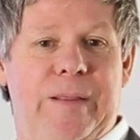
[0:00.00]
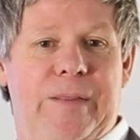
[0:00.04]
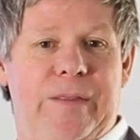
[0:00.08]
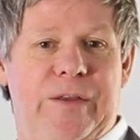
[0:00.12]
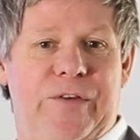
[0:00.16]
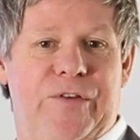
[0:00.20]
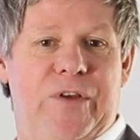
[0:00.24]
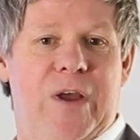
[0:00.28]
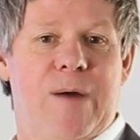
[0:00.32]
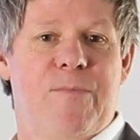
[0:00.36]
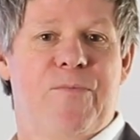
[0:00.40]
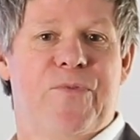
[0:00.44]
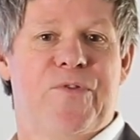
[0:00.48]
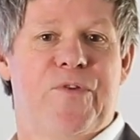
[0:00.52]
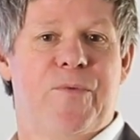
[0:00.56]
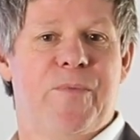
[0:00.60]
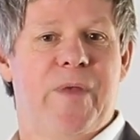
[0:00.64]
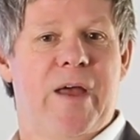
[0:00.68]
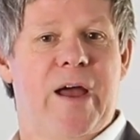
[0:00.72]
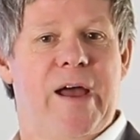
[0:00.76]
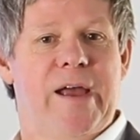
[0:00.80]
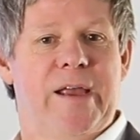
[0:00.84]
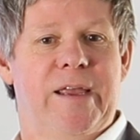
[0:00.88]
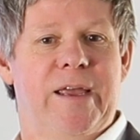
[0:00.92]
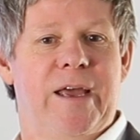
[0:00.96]
This comes from
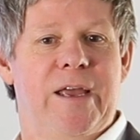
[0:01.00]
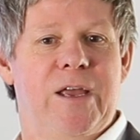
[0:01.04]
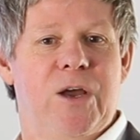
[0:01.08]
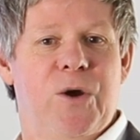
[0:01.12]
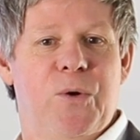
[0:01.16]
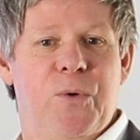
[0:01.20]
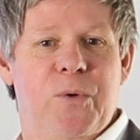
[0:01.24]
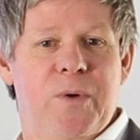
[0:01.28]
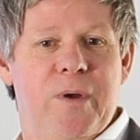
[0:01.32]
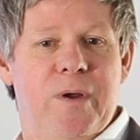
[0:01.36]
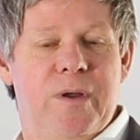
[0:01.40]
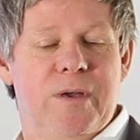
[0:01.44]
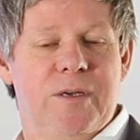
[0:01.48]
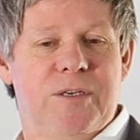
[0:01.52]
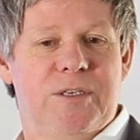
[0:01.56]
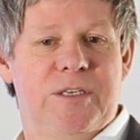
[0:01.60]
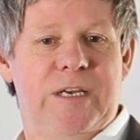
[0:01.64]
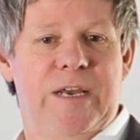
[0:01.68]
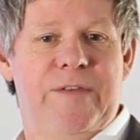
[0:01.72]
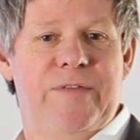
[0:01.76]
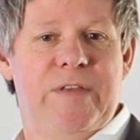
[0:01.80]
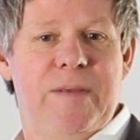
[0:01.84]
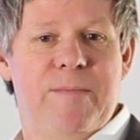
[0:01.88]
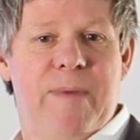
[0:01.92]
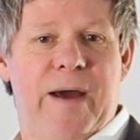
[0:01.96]
the ICAO
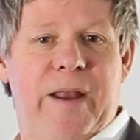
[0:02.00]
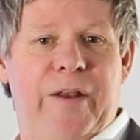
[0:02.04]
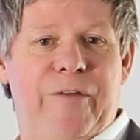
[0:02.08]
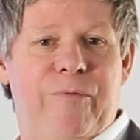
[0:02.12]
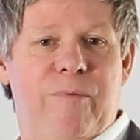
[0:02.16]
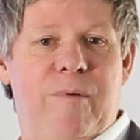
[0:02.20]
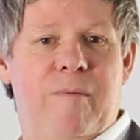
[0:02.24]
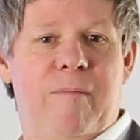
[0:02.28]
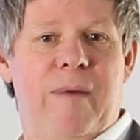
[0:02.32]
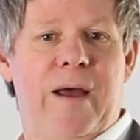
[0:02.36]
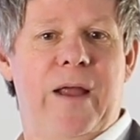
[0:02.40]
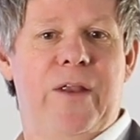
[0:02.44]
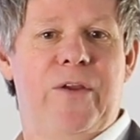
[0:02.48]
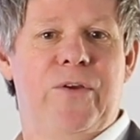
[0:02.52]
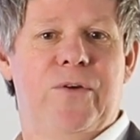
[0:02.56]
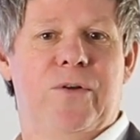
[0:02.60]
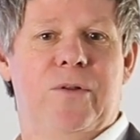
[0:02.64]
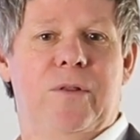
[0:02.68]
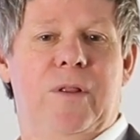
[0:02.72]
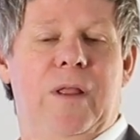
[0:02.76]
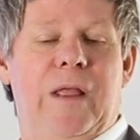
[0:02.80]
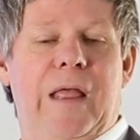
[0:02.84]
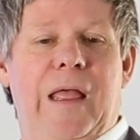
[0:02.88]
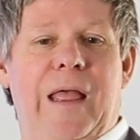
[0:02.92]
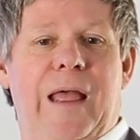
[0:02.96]
Safety Management
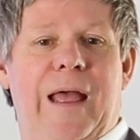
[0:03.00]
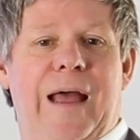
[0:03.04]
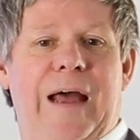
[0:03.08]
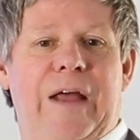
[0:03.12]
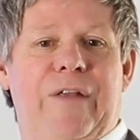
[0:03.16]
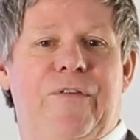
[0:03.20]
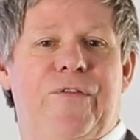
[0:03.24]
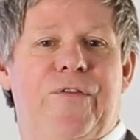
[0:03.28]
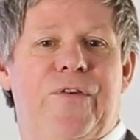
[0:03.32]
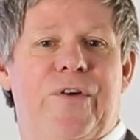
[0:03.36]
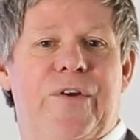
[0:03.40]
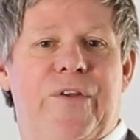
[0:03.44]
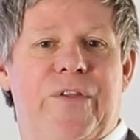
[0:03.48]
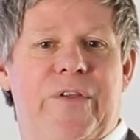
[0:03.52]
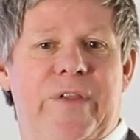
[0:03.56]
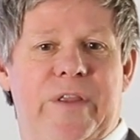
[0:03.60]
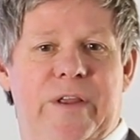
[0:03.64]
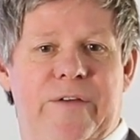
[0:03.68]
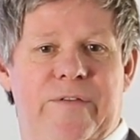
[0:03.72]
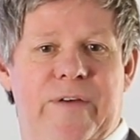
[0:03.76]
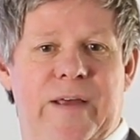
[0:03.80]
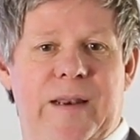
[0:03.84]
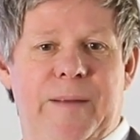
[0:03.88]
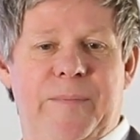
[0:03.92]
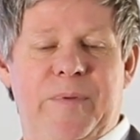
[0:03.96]
Manual and further
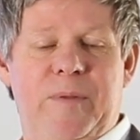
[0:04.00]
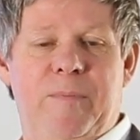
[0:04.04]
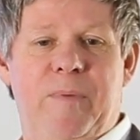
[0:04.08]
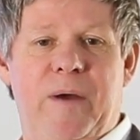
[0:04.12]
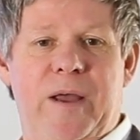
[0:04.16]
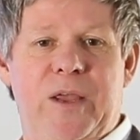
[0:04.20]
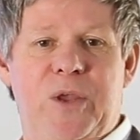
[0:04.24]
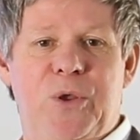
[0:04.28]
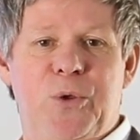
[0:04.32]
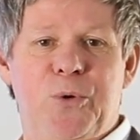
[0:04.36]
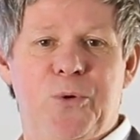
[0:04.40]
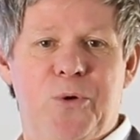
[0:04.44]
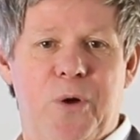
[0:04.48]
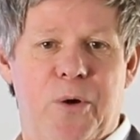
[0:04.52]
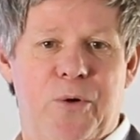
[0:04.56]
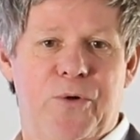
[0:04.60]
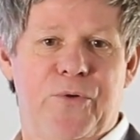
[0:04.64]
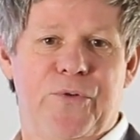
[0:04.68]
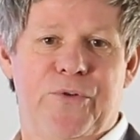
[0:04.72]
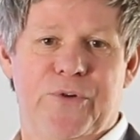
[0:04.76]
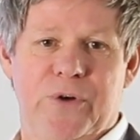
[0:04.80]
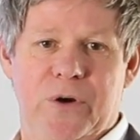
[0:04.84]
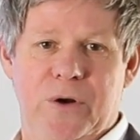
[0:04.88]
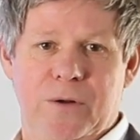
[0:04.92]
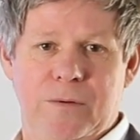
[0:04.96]
developed by
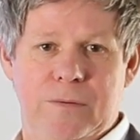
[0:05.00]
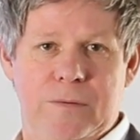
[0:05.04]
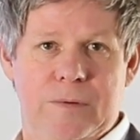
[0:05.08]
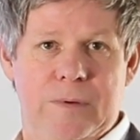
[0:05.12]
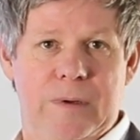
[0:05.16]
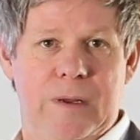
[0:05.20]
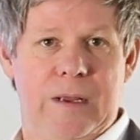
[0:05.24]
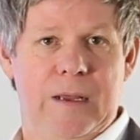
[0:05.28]
Eurocontrol.